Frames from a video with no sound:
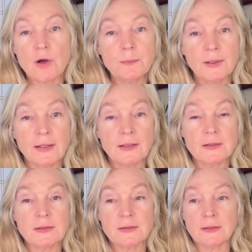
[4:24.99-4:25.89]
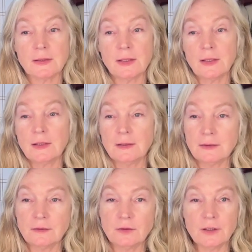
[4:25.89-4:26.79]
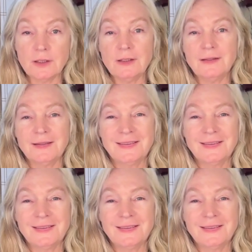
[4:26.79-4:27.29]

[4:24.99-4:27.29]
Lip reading: all planets, doggy,